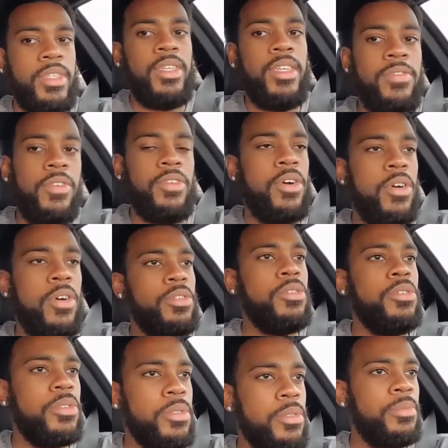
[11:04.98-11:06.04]
them
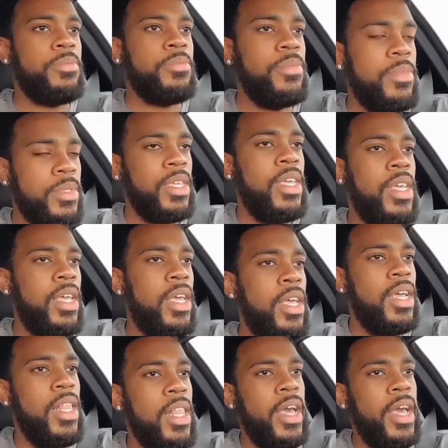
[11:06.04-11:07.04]
like that, like me,